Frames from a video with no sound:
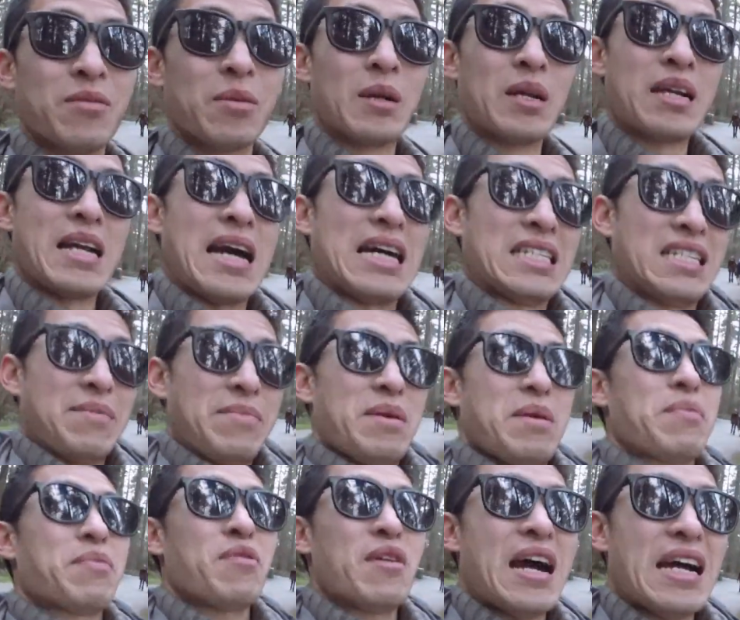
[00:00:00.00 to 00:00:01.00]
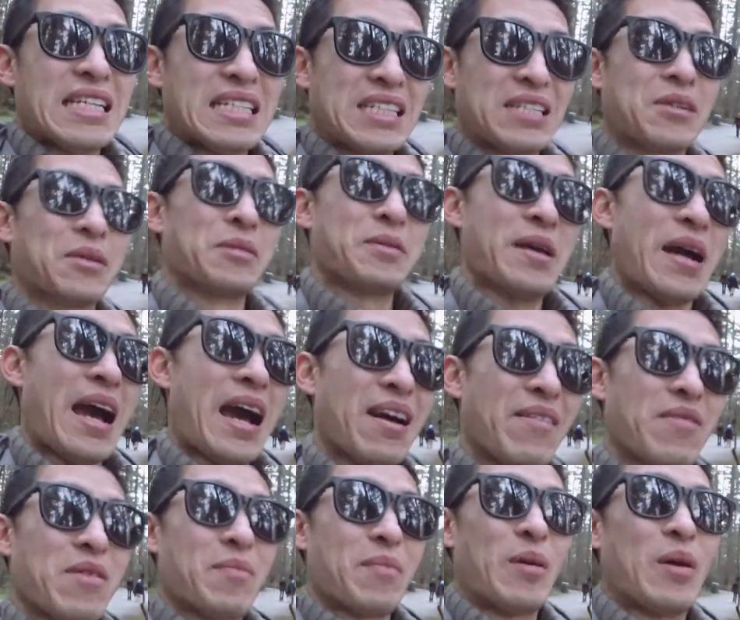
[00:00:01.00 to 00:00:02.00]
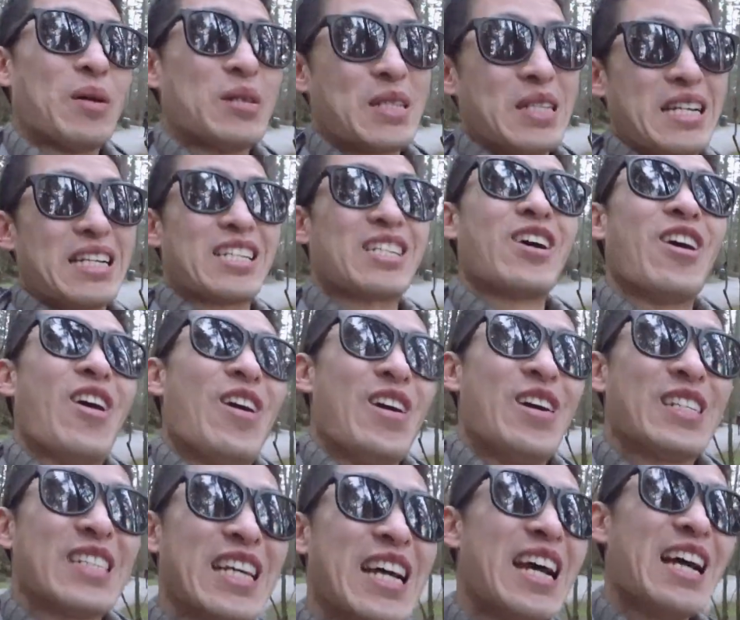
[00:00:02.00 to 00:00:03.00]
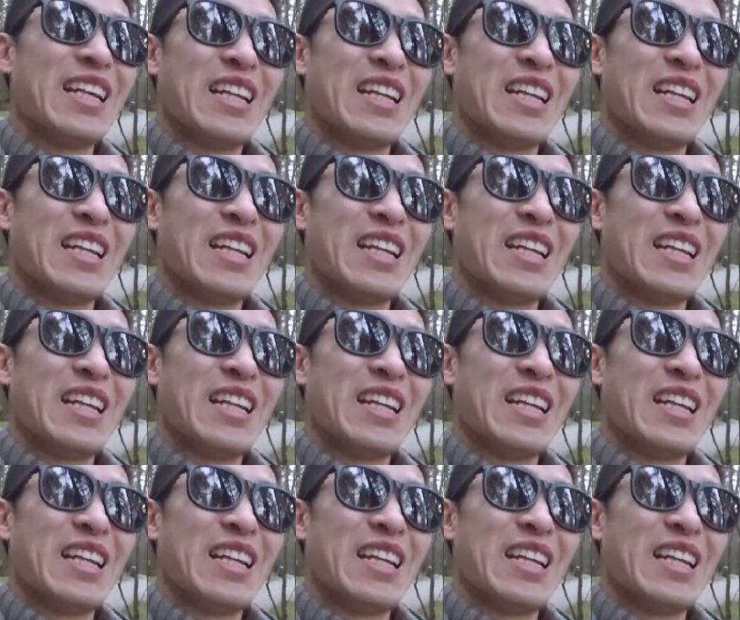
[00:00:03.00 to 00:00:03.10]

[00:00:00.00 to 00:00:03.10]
would it actually be practical to have the person in charge